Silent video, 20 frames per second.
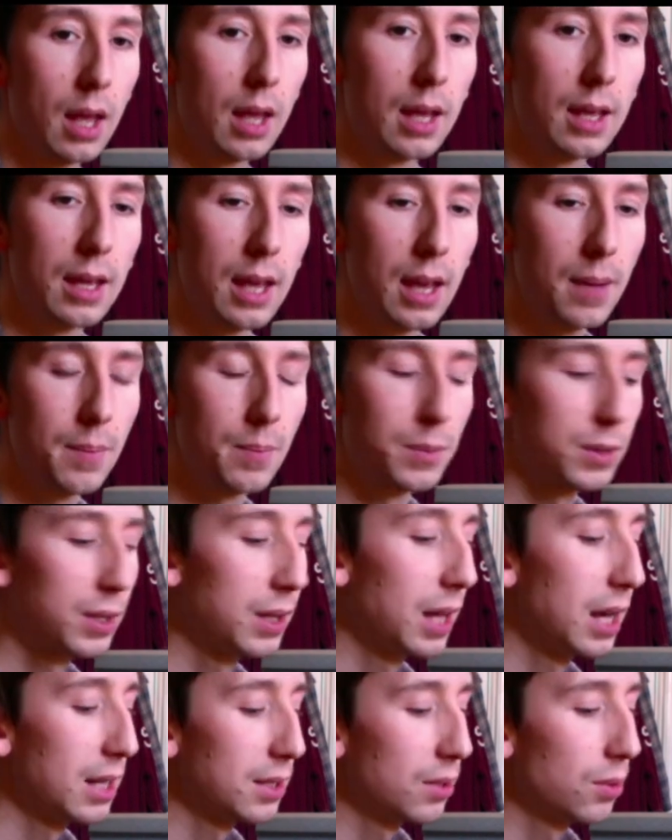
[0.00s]
Yep, so
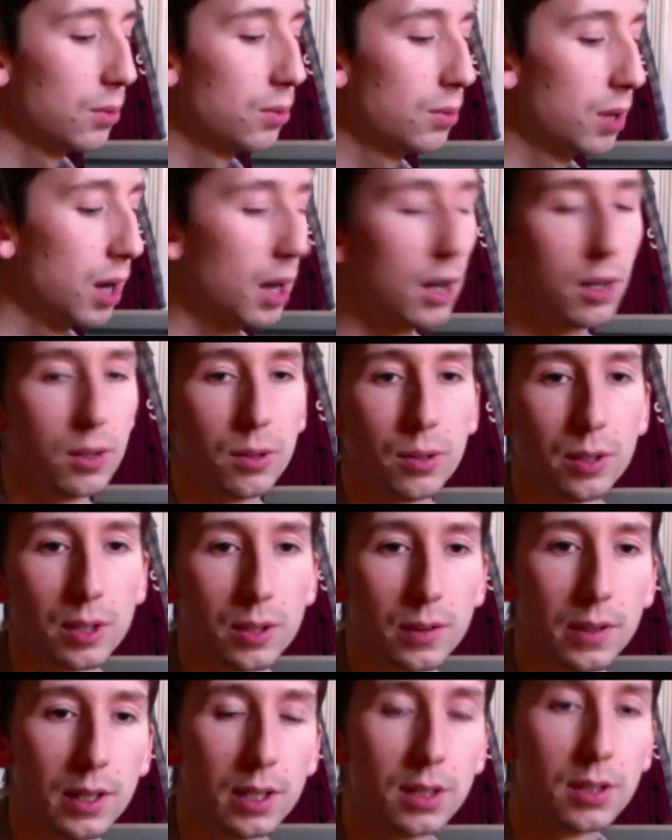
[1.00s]
that's all our
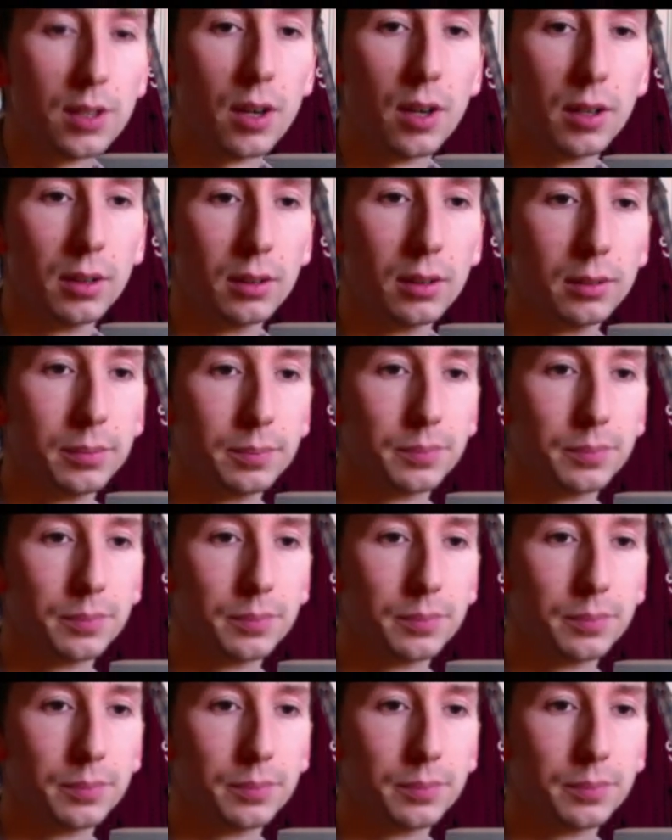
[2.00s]
chords for this song.